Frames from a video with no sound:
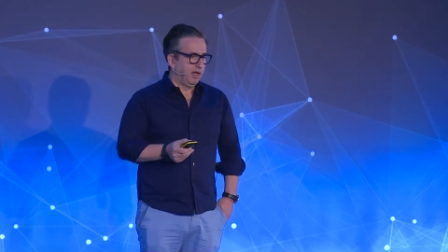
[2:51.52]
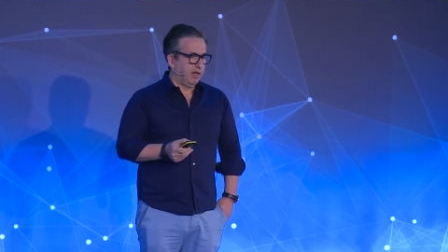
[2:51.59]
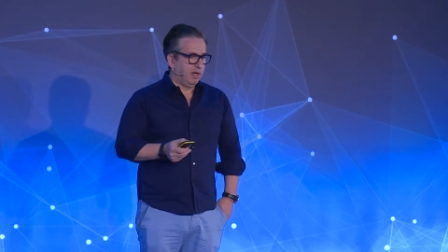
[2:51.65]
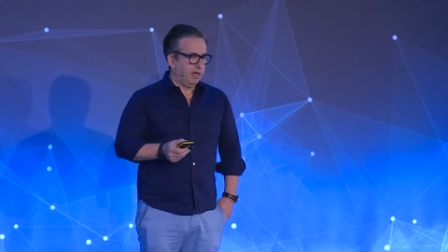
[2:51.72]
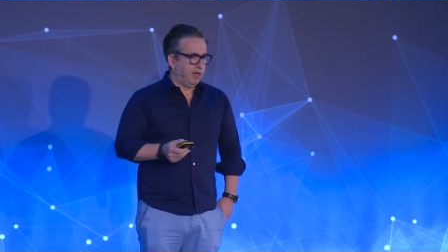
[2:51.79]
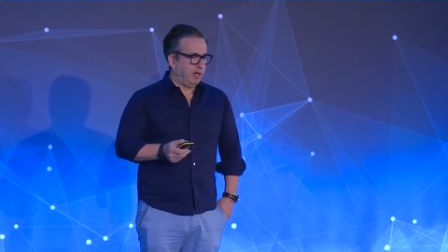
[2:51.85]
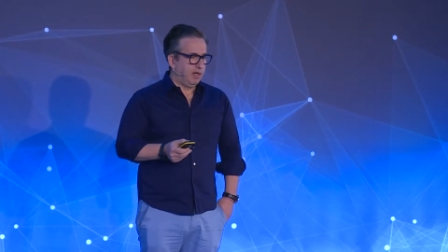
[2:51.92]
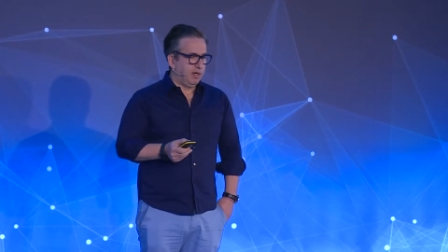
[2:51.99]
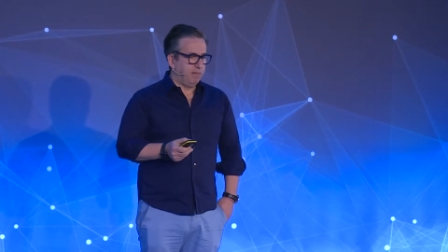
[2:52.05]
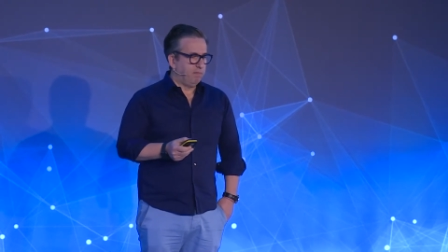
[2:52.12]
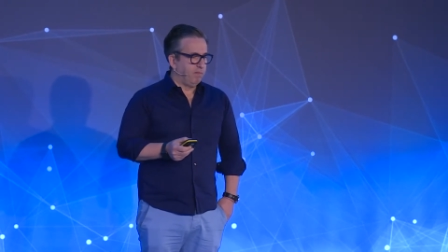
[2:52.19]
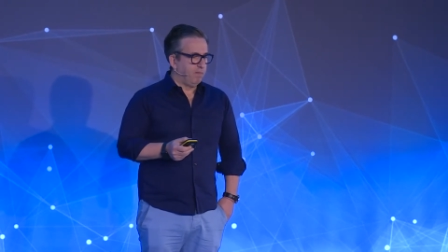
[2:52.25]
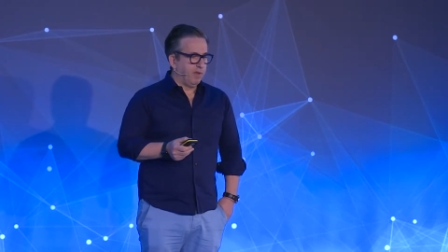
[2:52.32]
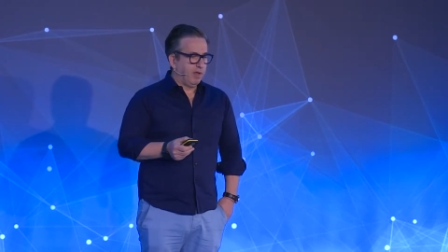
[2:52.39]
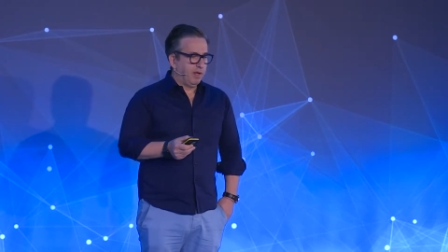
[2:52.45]
um,
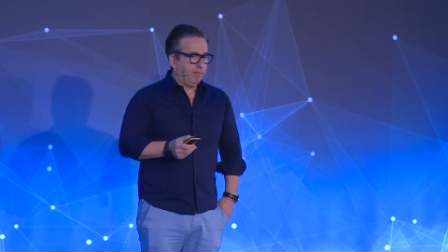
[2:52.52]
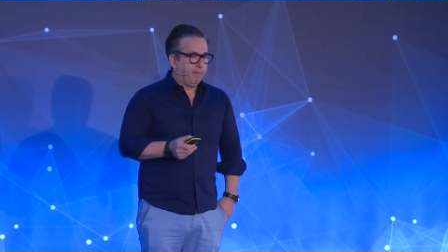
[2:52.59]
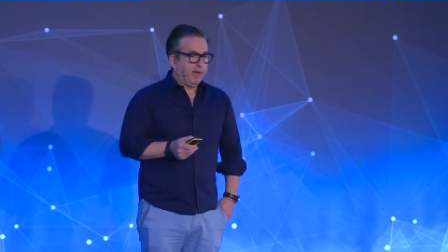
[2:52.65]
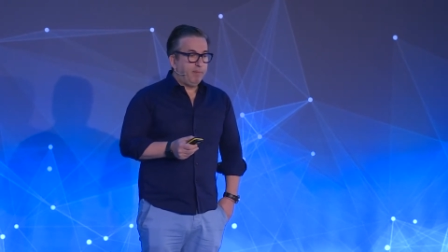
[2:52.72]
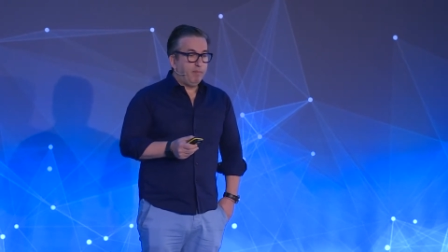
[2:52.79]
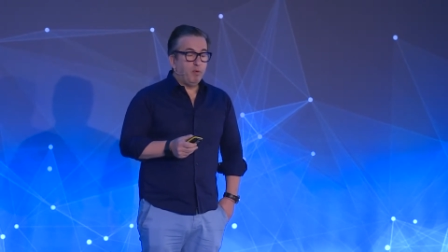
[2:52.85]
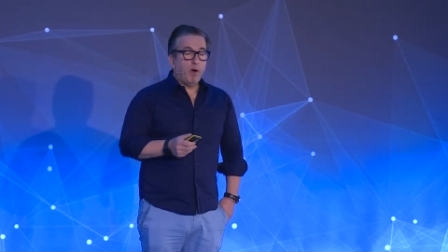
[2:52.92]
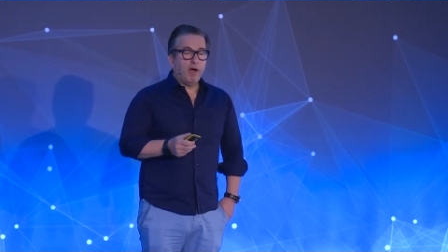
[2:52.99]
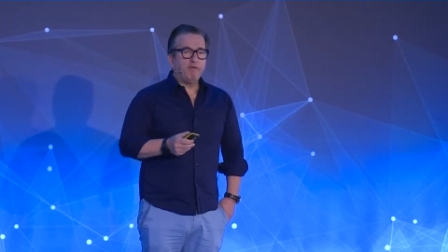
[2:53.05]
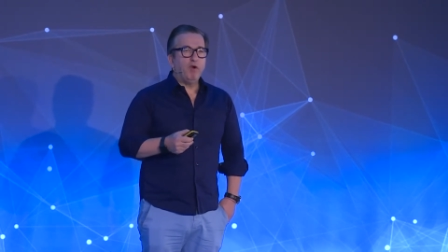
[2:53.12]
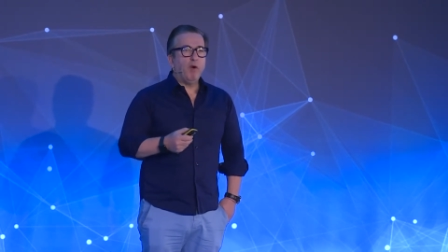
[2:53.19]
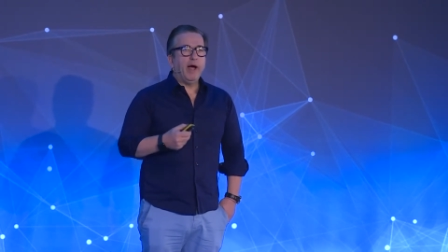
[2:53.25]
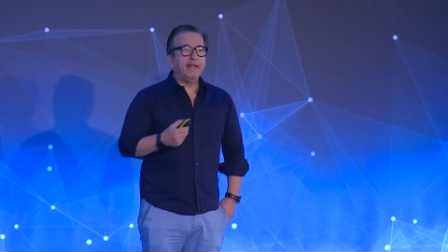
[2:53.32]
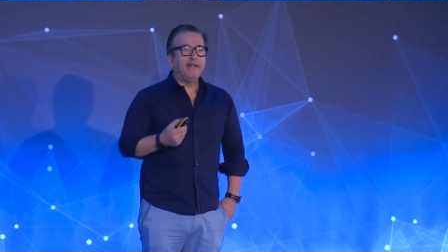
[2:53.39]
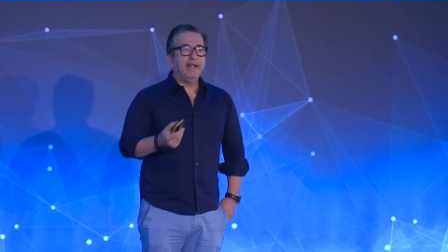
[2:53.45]
people who have
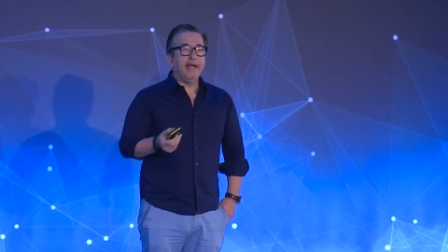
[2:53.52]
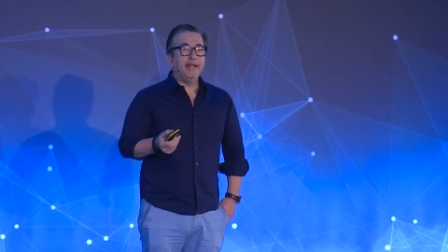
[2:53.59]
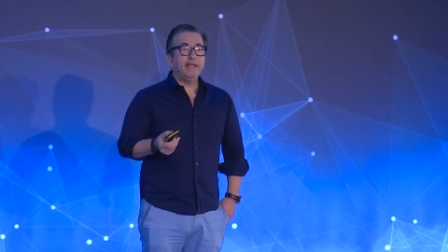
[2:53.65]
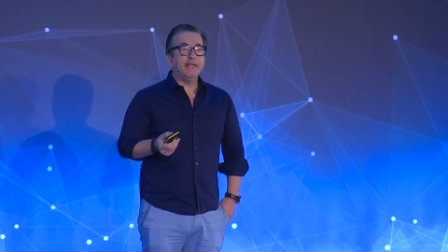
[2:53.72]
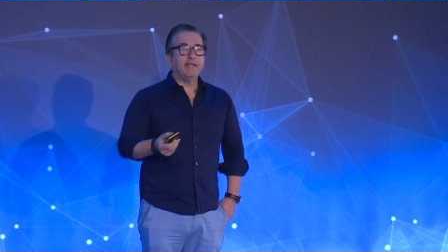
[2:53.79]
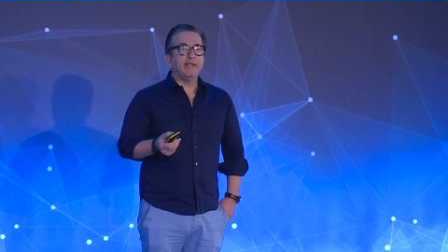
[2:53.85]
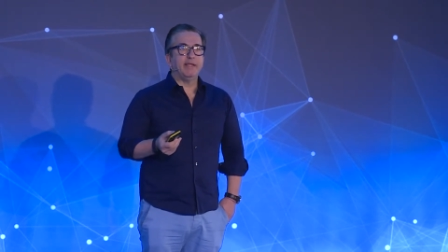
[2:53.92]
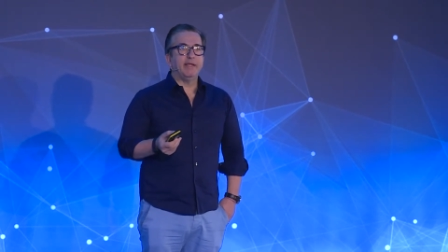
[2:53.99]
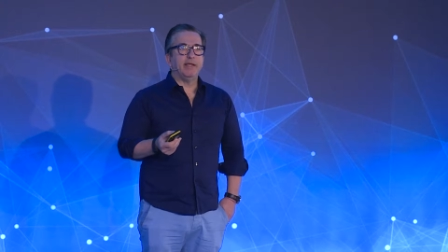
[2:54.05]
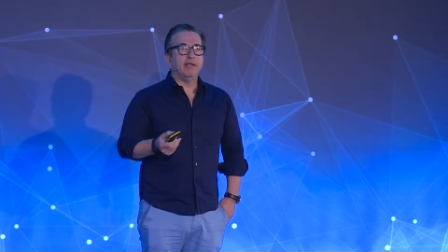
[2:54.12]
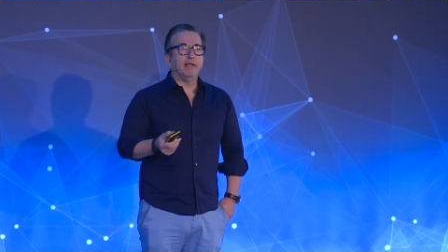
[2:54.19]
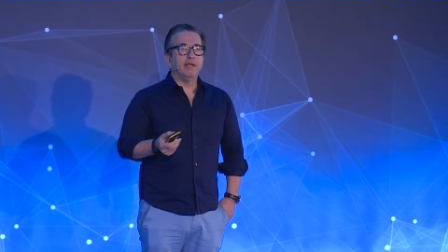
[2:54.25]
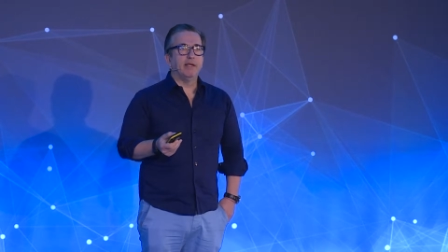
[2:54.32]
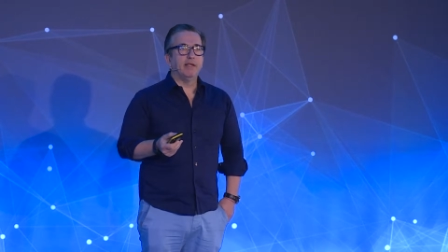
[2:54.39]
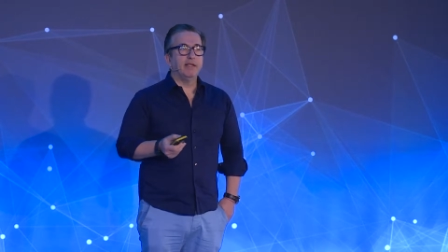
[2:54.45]
no identity
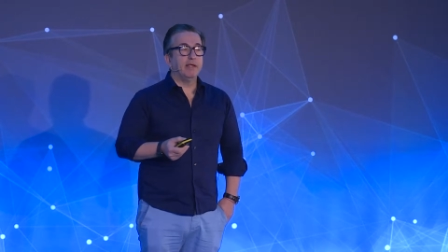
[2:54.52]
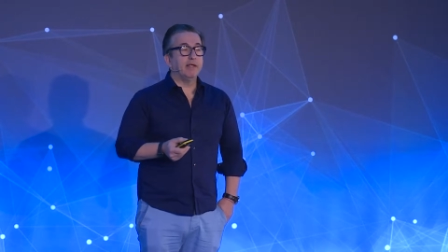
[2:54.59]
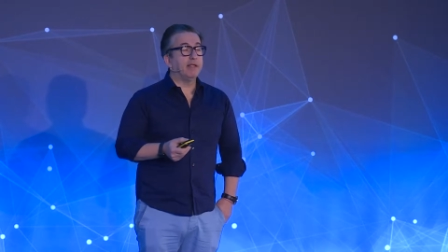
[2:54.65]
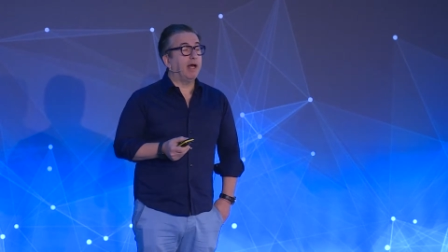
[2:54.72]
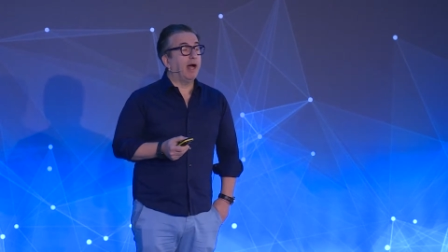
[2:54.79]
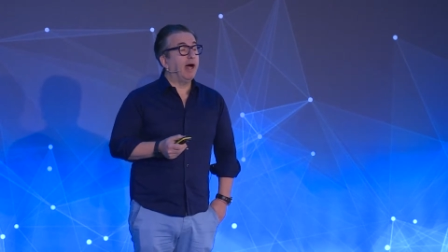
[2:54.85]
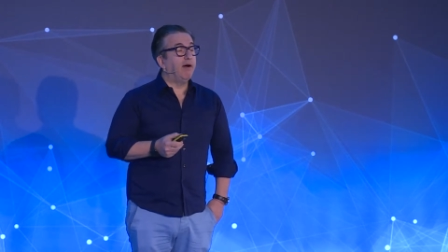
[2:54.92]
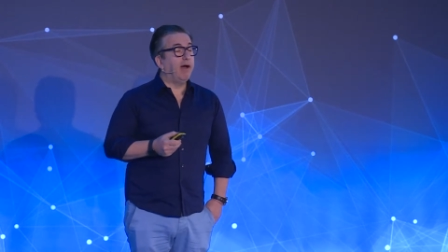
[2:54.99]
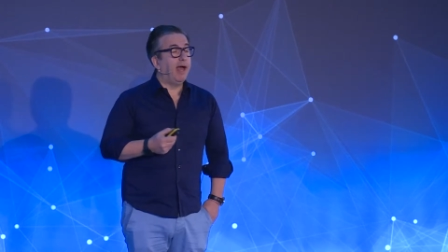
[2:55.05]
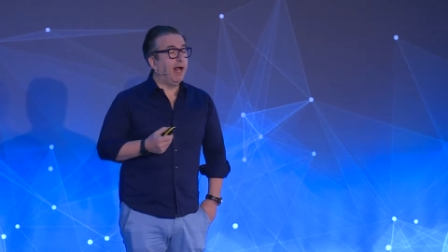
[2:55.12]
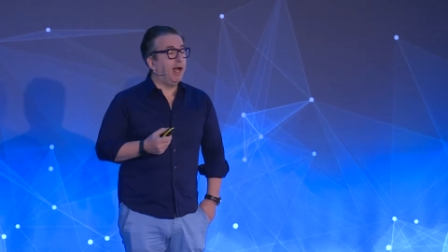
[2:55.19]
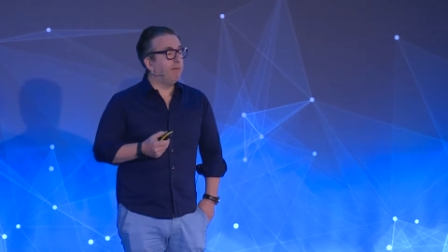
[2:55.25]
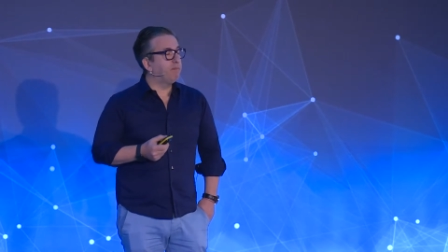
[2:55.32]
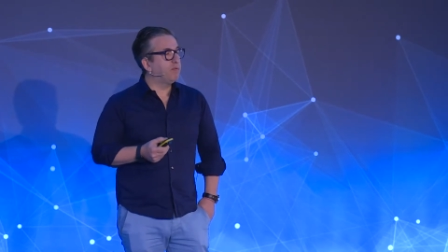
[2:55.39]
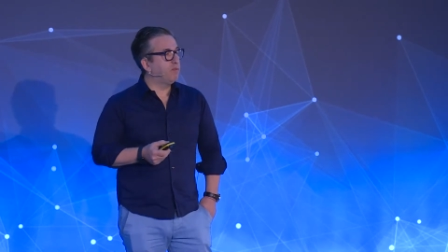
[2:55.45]
that are
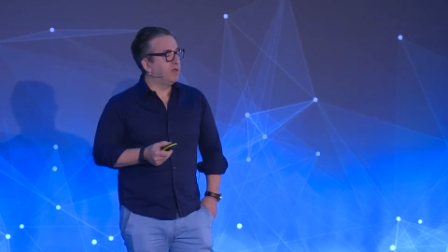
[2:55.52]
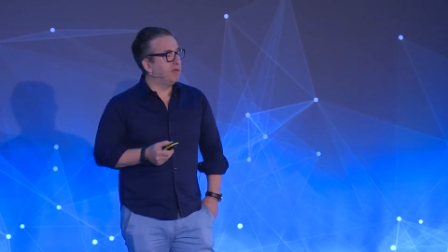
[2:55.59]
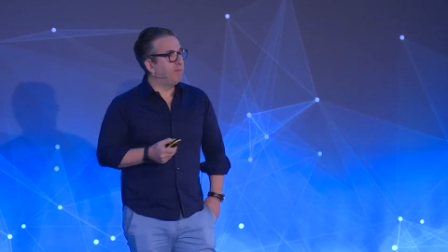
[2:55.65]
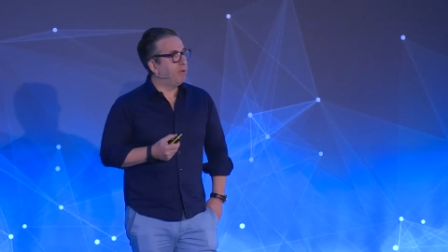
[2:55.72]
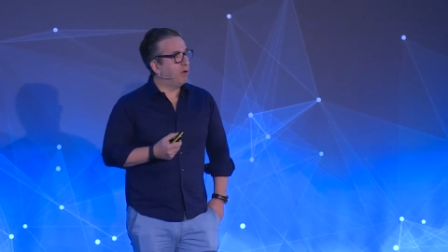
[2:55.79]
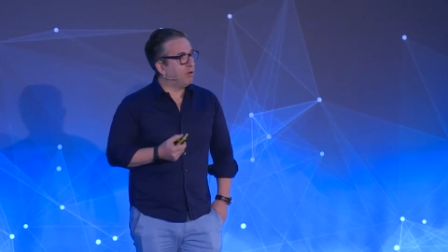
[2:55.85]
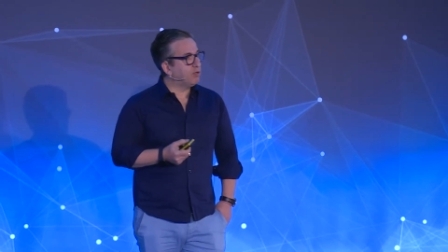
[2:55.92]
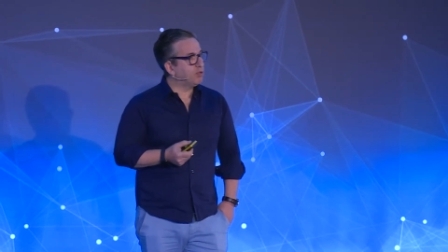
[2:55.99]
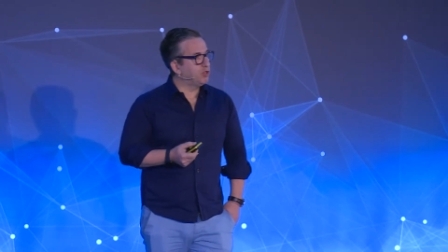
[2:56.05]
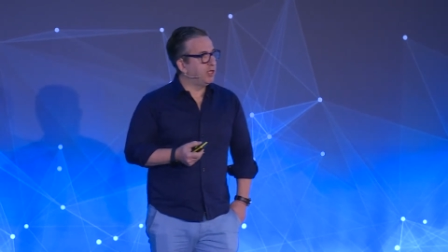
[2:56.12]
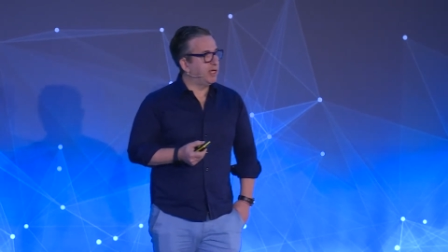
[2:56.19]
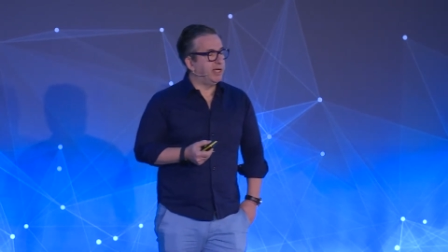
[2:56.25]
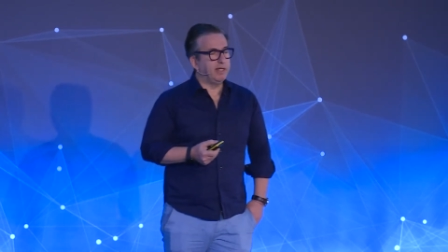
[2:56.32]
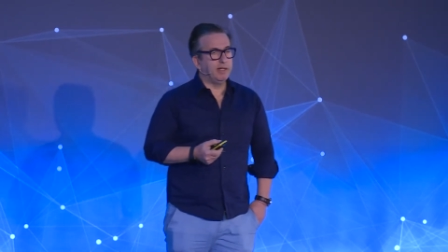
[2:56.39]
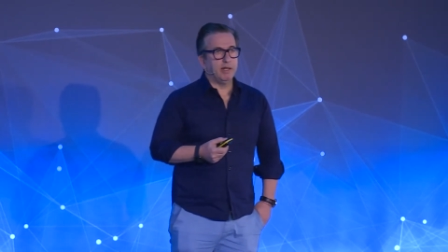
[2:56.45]
helped with
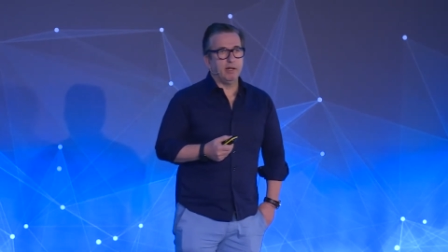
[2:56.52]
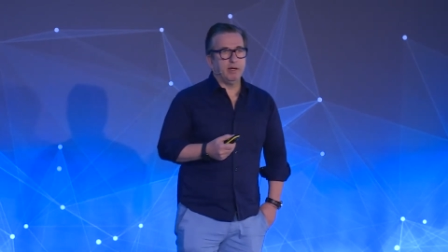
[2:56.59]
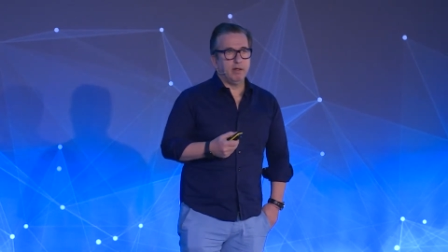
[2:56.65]
blockchain